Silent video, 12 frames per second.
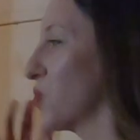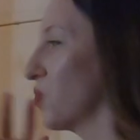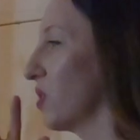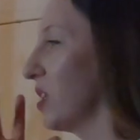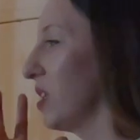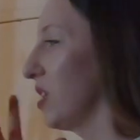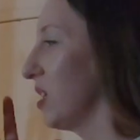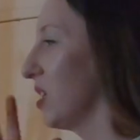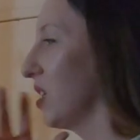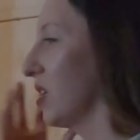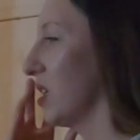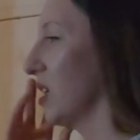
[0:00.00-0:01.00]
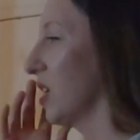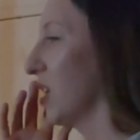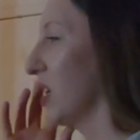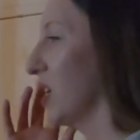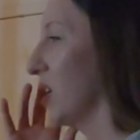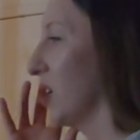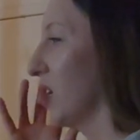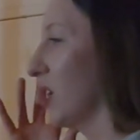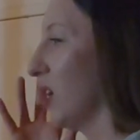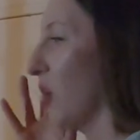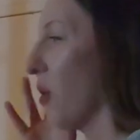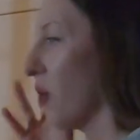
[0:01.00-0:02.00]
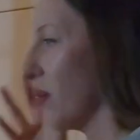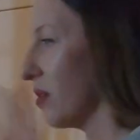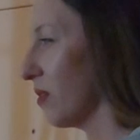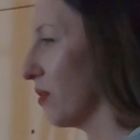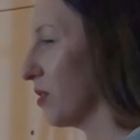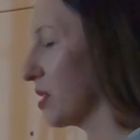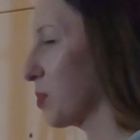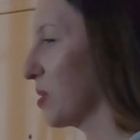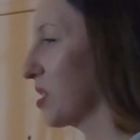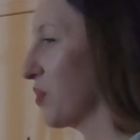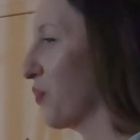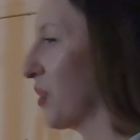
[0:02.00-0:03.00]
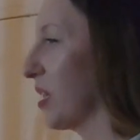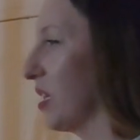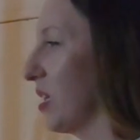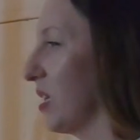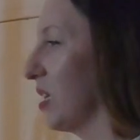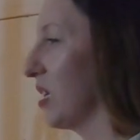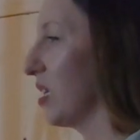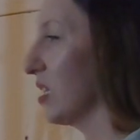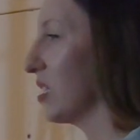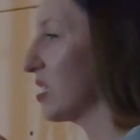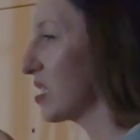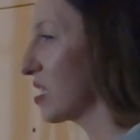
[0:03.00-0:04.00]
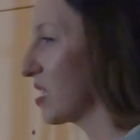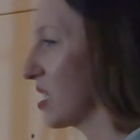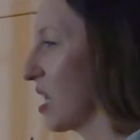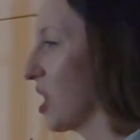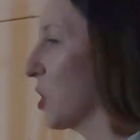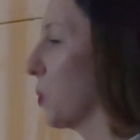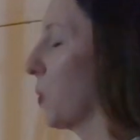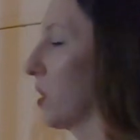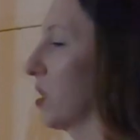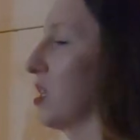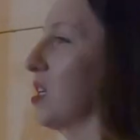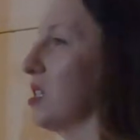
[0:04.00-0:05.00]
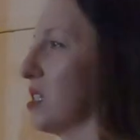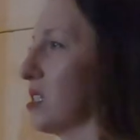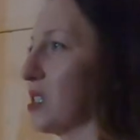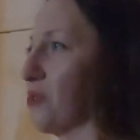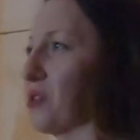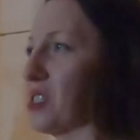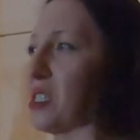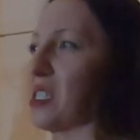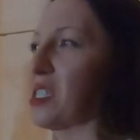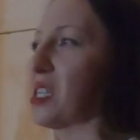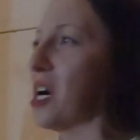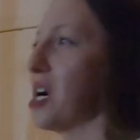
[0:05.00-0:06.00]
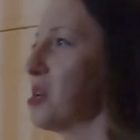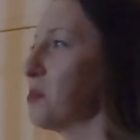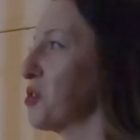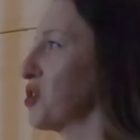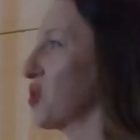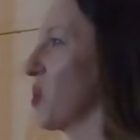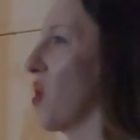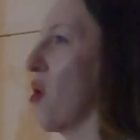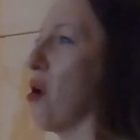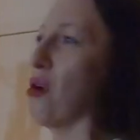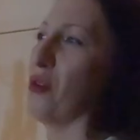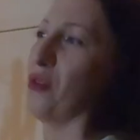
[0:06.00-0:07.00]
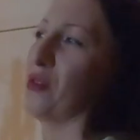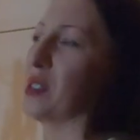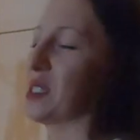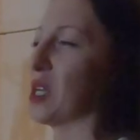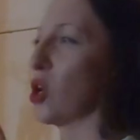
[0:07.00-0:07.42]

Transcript: really specifically say what it is, if it's a sculpture or if it's a